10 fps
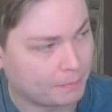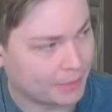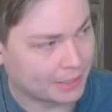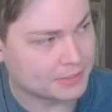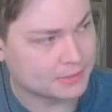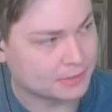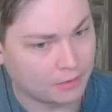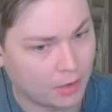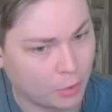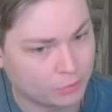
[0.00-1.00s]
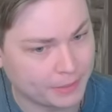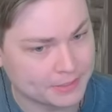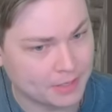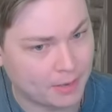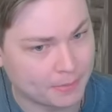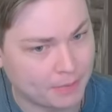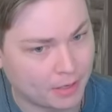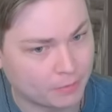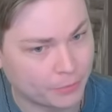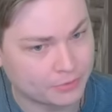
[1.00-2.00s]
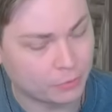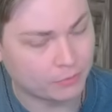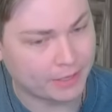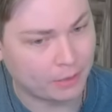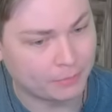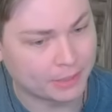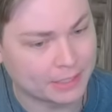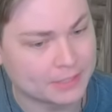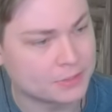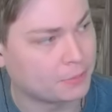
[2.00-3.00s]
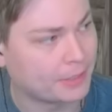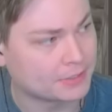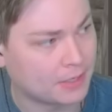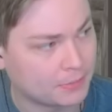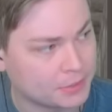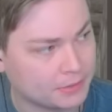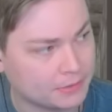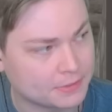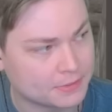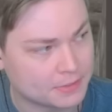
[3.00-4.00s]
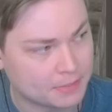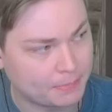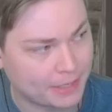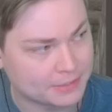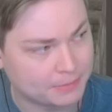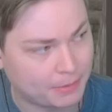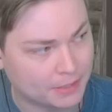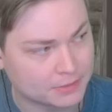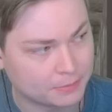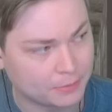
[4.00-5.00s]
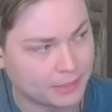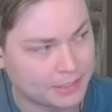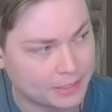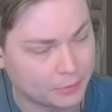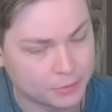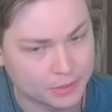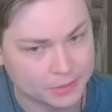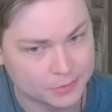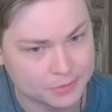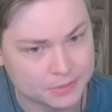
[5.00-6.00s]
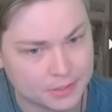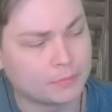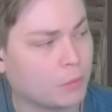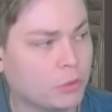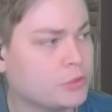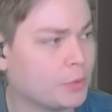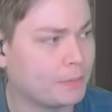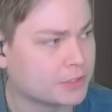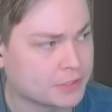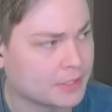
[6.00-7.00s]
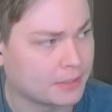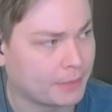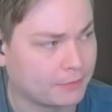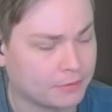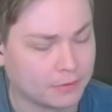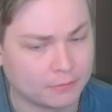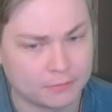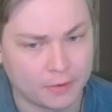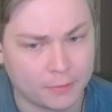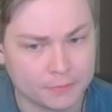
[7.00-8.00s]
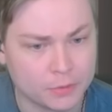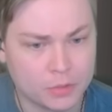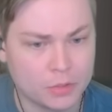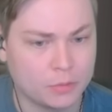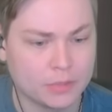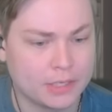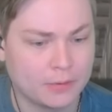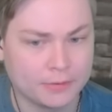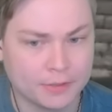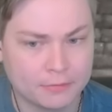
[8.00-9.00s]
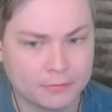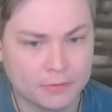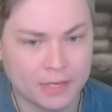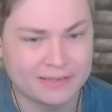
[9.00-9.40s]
Biss. Oathplate top and bottom with Torva Helmet is your best option. This is the best possible like gear you can use. And we'll do a budget setup after this, so you don't need all this.